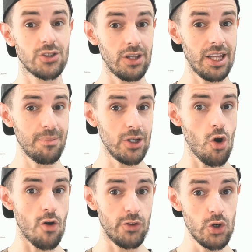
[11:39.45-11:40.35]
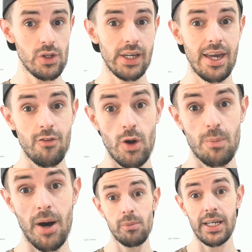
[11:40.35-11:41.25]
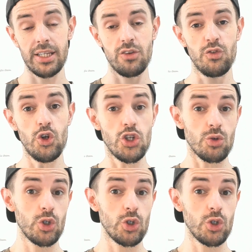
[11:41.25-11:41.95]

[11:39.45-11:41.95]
so let me know if Neuralink ever went public in the future,